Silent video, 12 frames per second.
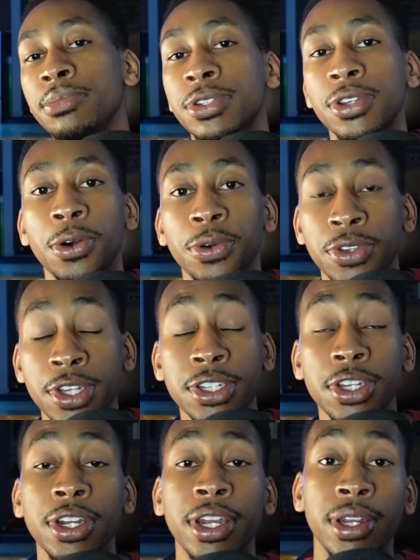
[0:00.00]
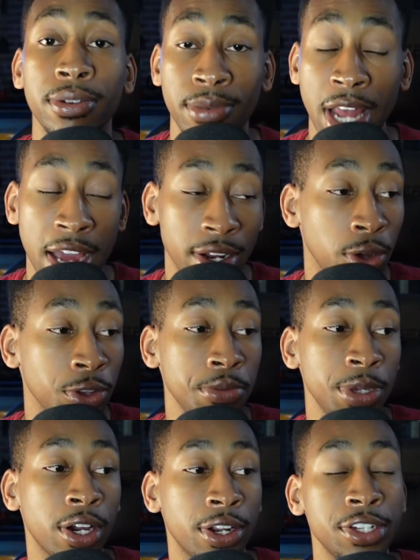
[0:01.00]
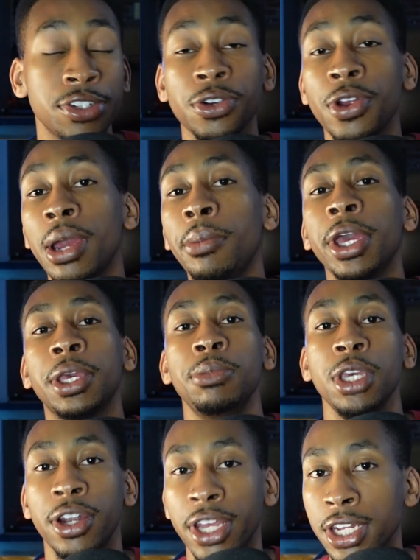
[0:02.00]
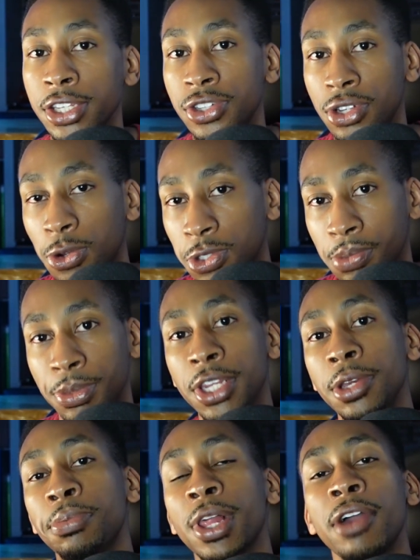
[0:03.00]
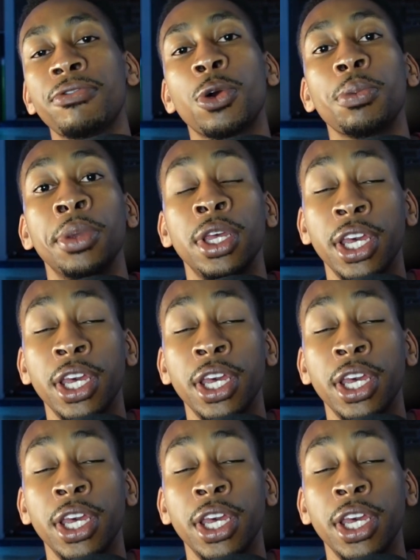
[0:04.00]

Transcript: So this can not only be on Instagram, it can be on any social media platform.